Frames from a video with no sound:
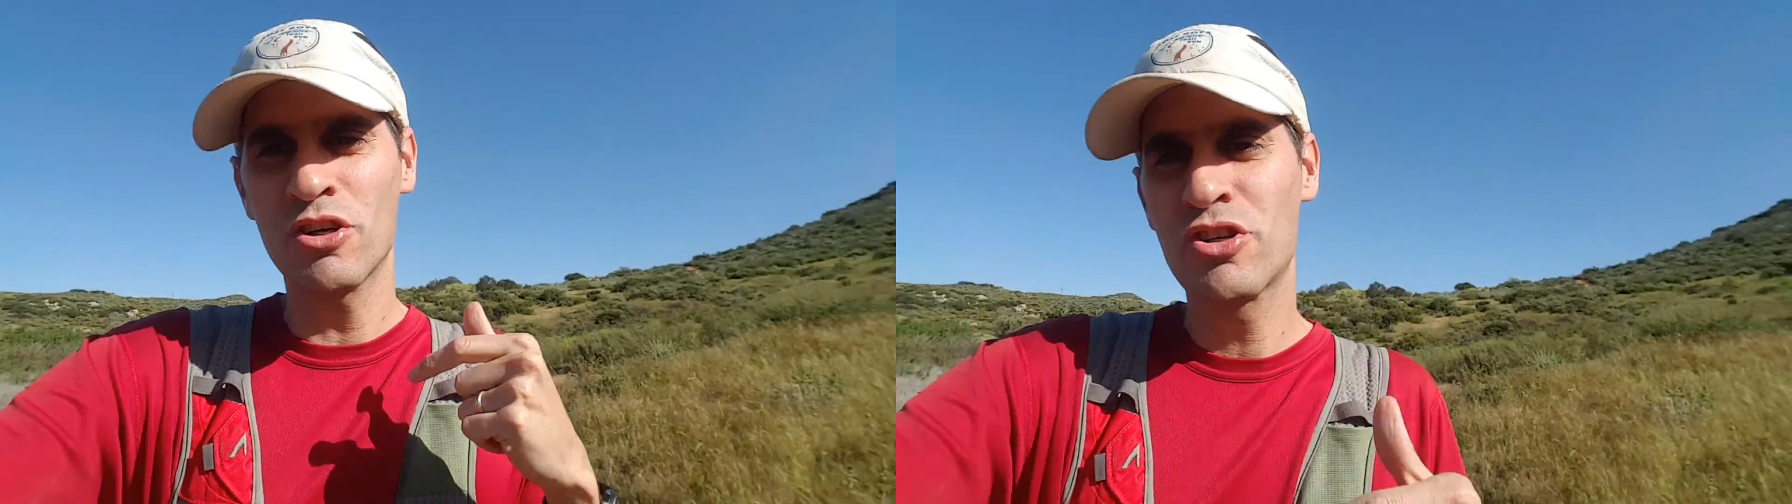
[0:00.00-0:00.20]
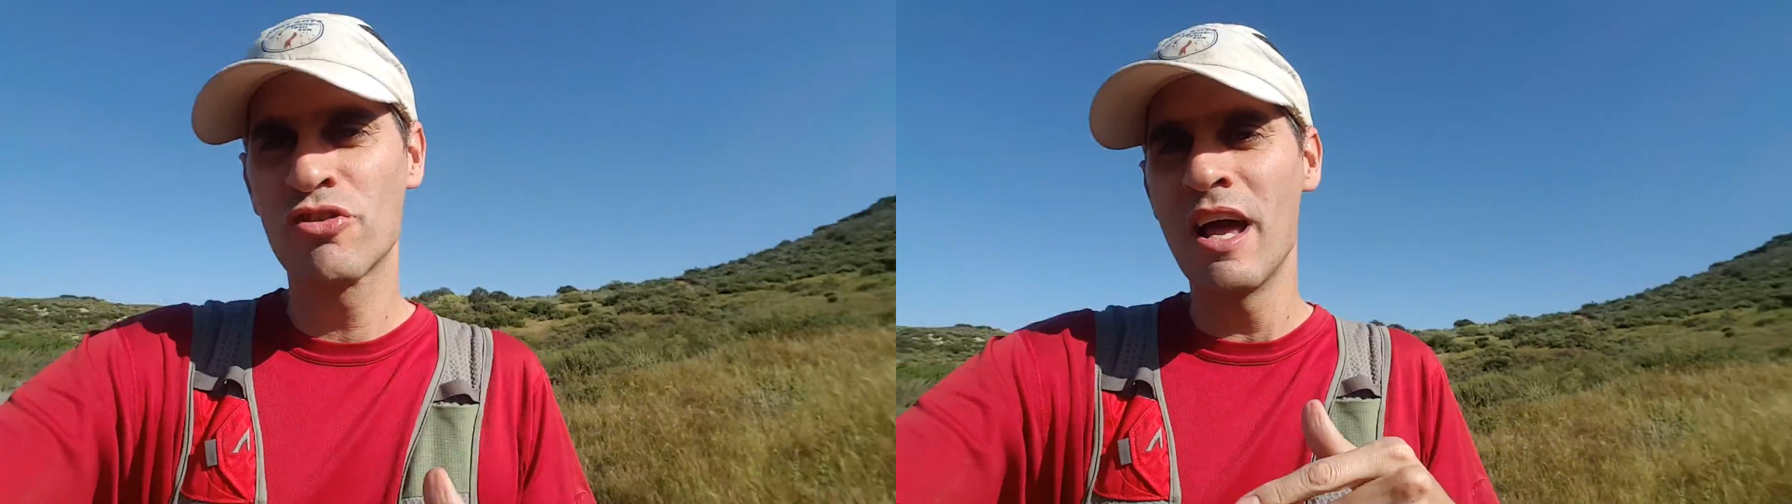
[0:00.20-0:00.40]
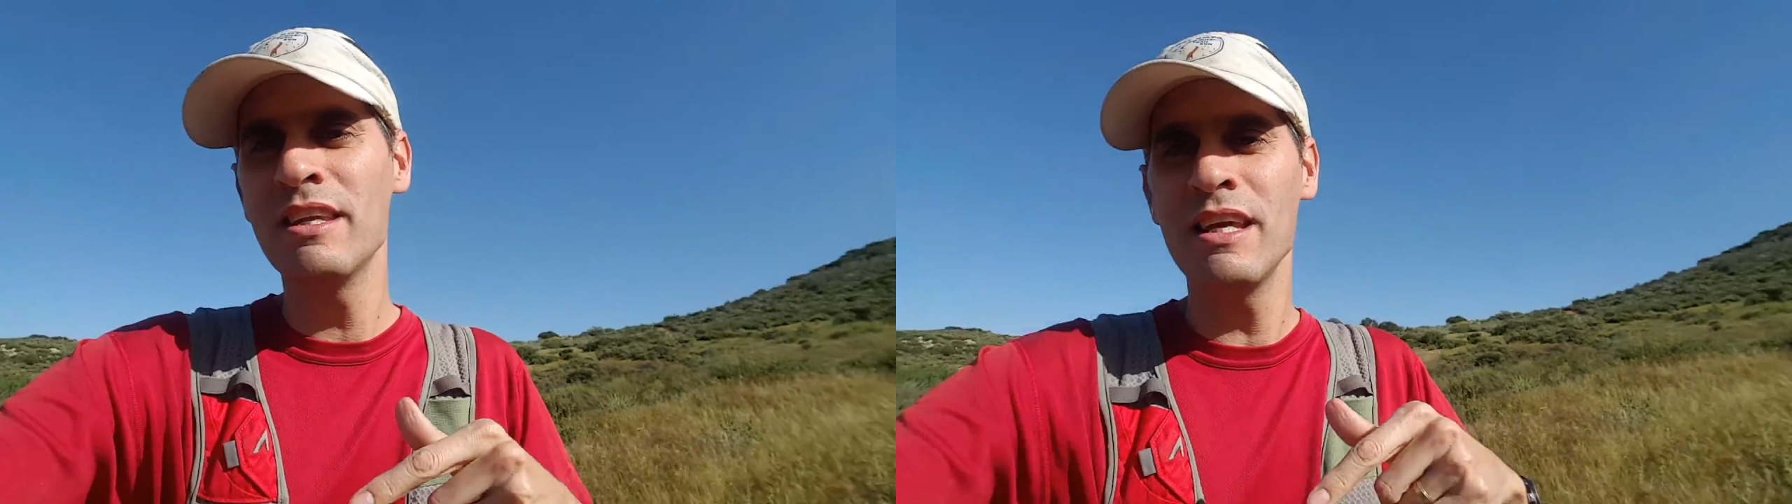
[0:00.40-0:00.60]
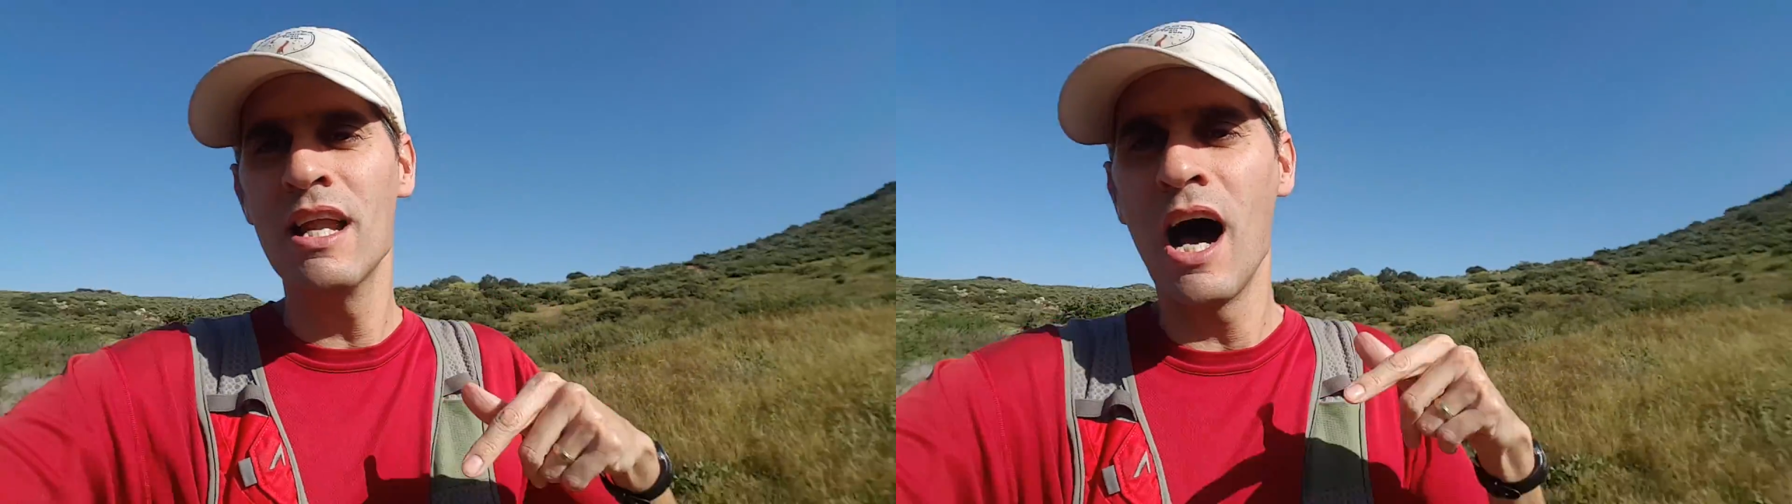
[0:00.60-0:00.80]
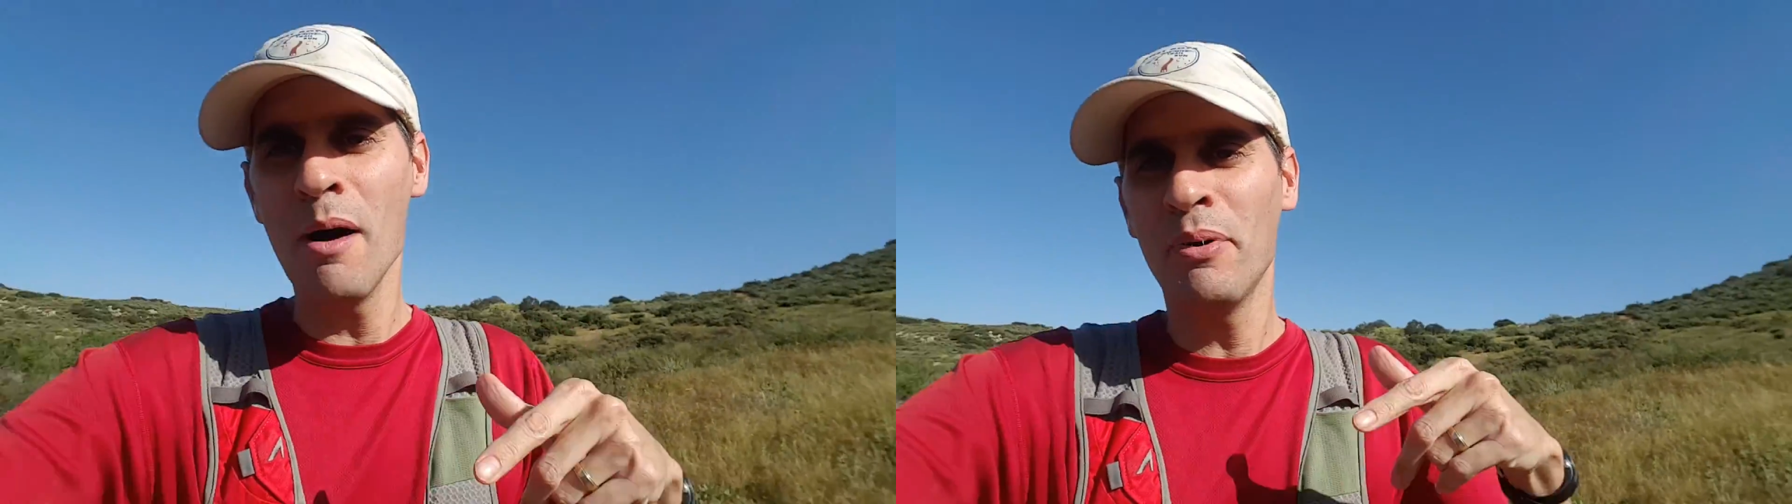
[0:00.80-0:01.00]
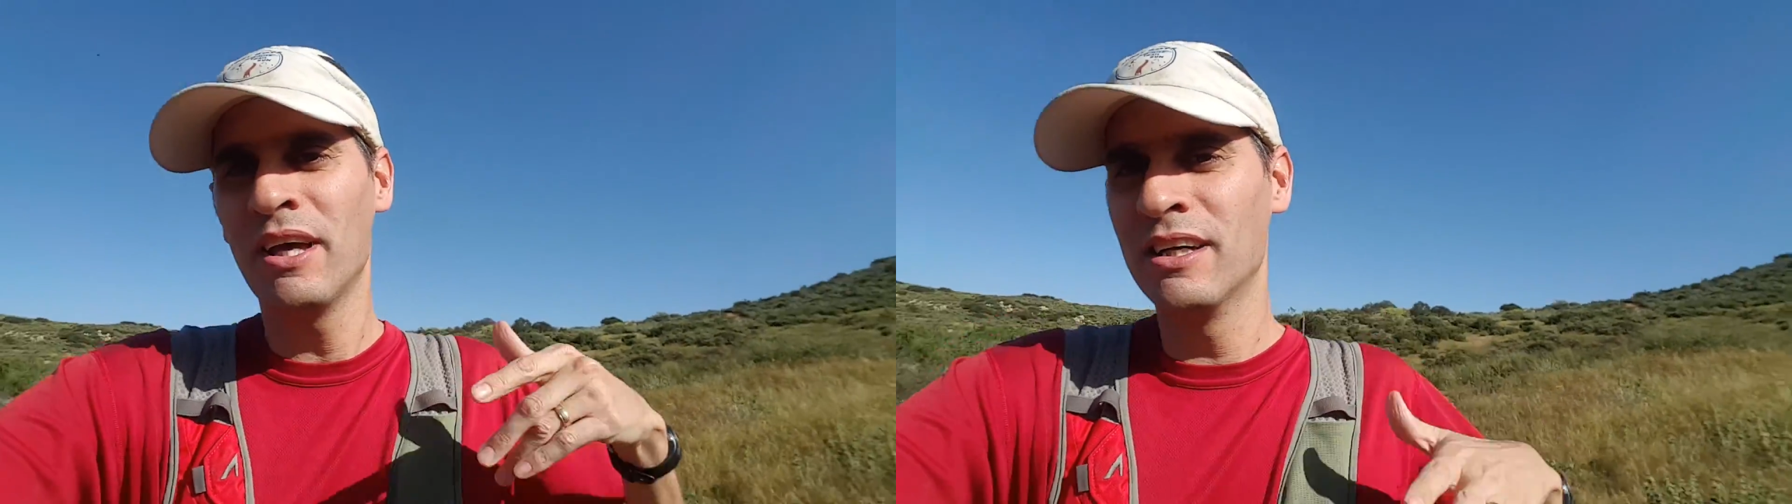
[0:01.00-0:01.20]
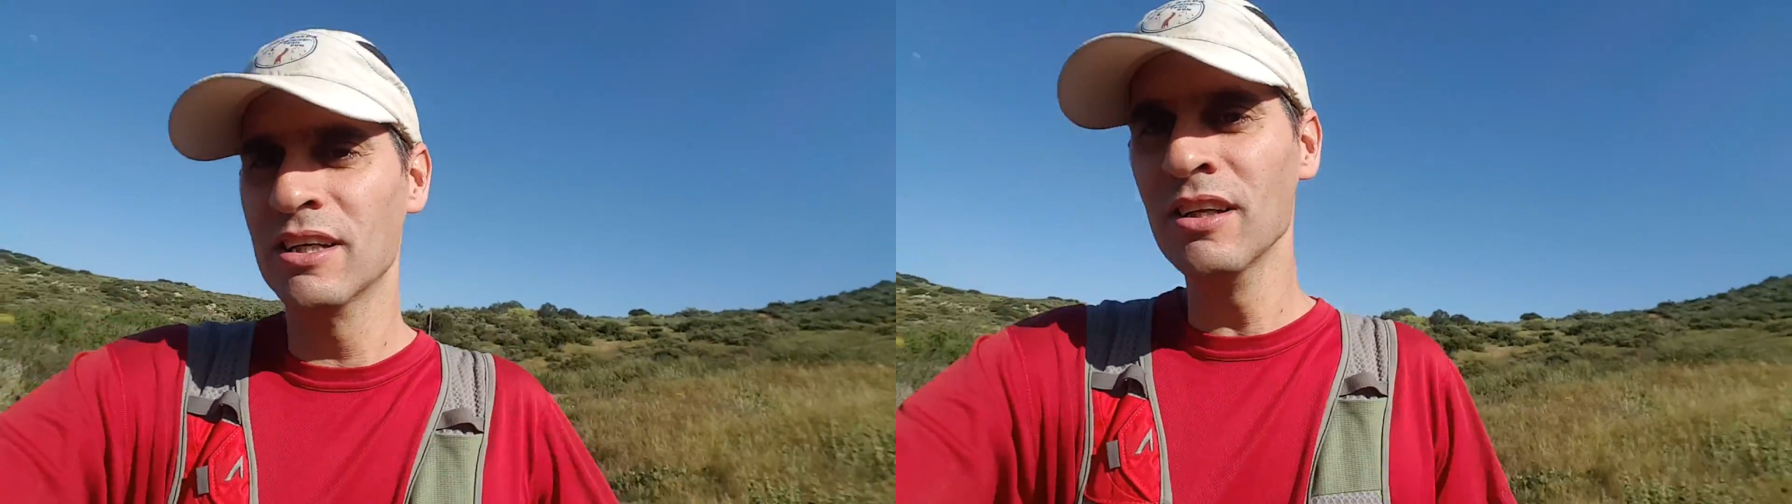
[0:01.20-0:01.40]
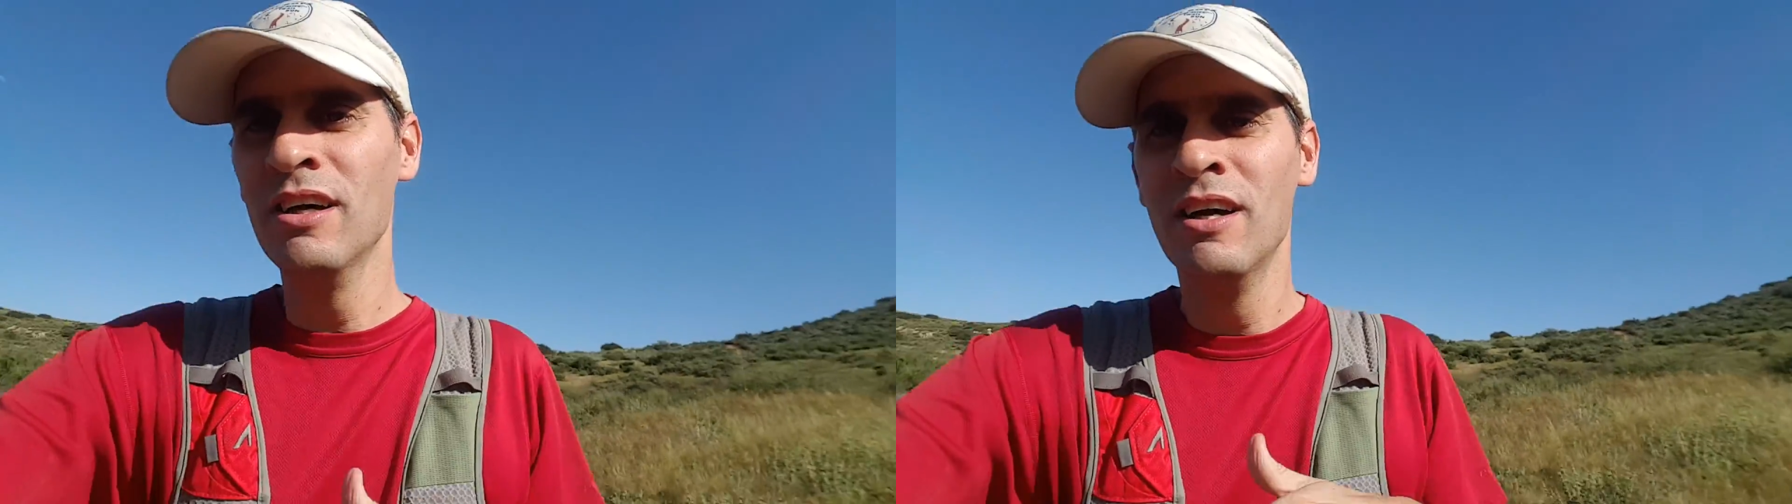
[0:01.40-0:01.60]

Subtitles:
trending uphill